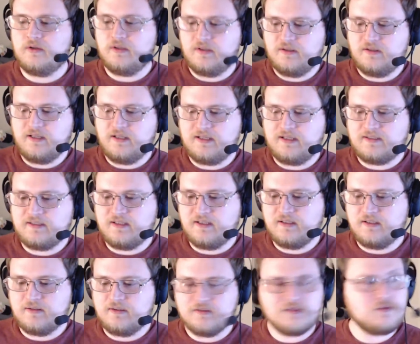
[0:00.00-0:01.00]
that
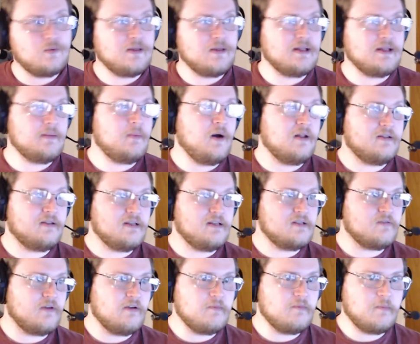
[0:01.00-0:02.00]
that's why they bought these
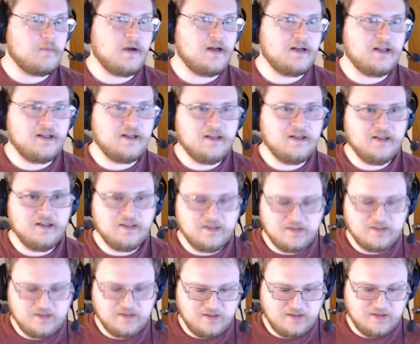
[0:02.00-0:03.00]
for everybody.
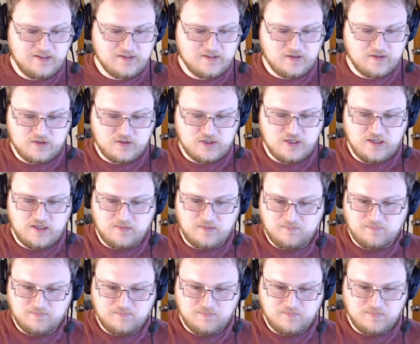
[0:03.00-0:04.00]
And these aren't cheap.
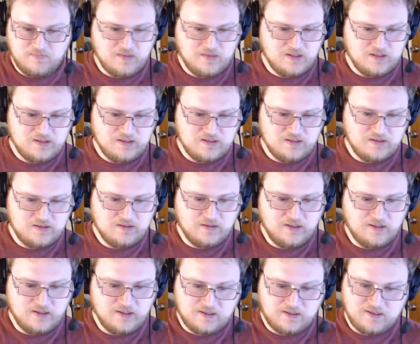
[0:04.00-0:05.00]

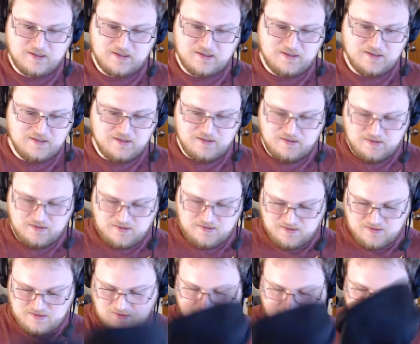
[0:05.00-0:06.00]
Like,
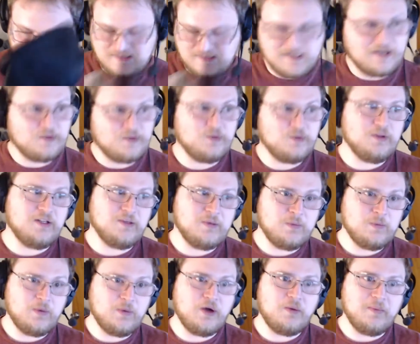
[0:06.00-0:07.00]
this is like really
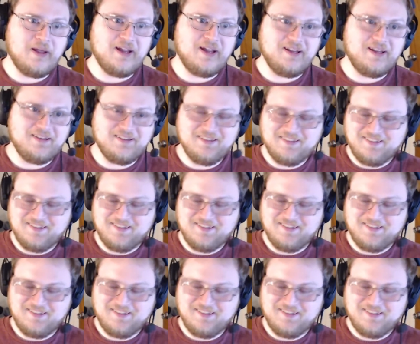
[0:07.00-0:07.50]
well made.